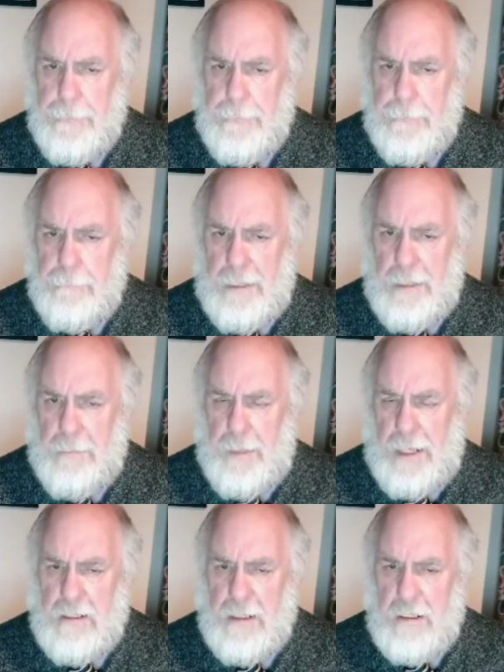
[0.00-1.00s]
Many
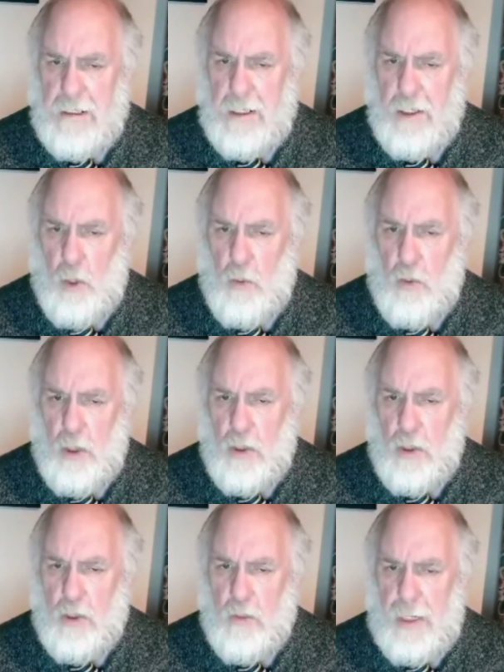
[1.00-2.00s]
places in your
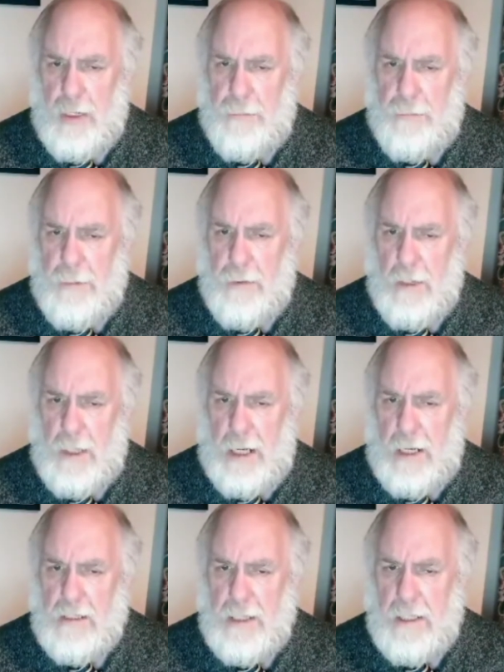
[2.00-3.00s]
world where people
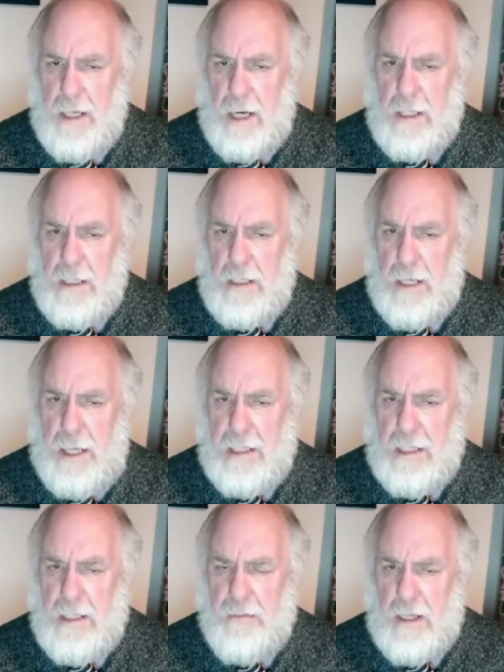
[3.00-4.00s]
are denied
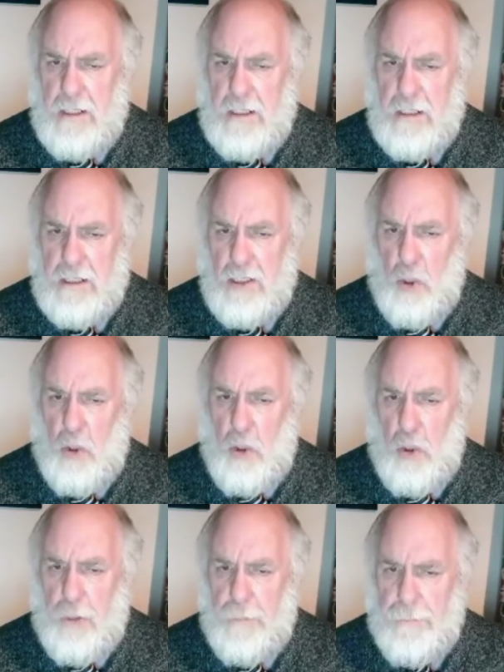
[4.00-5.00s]
any rights at
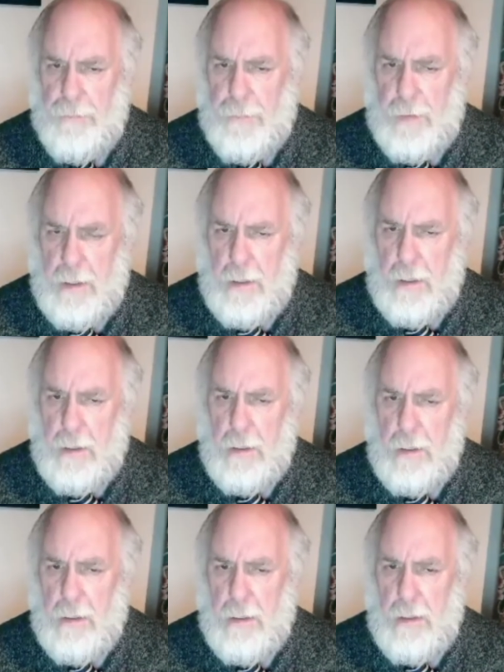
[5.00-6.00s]
all,
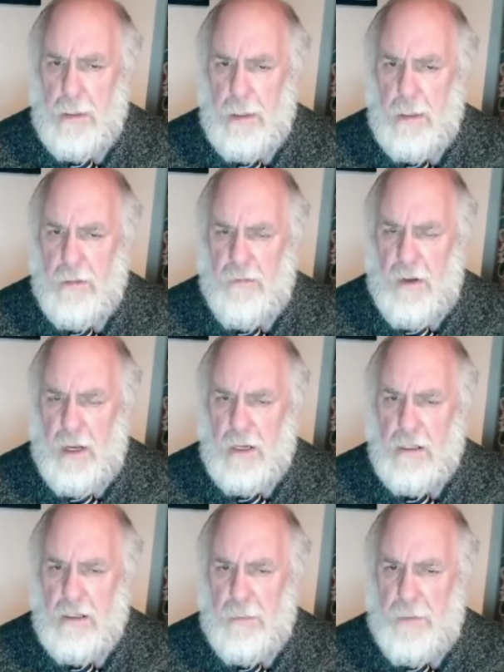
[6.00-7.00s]
as far
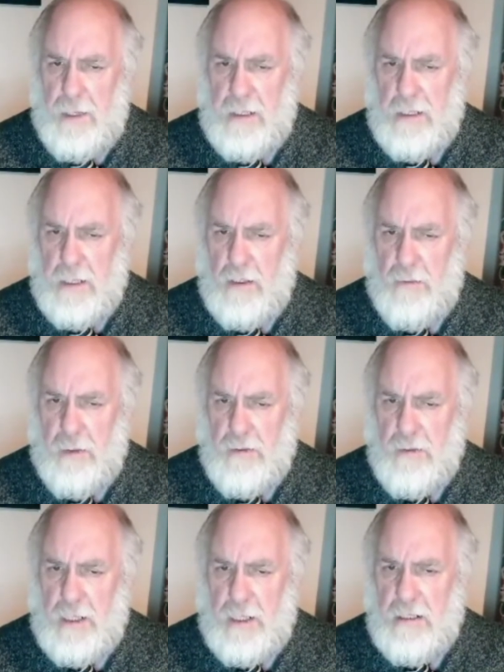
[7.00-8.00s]
as the political
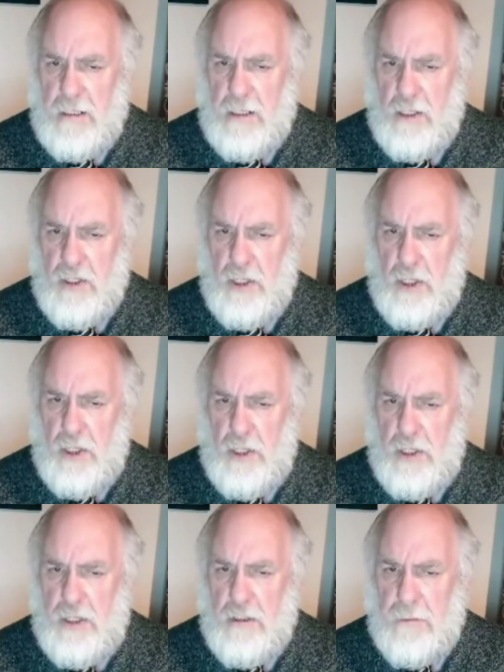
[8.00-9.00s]
process is concerned.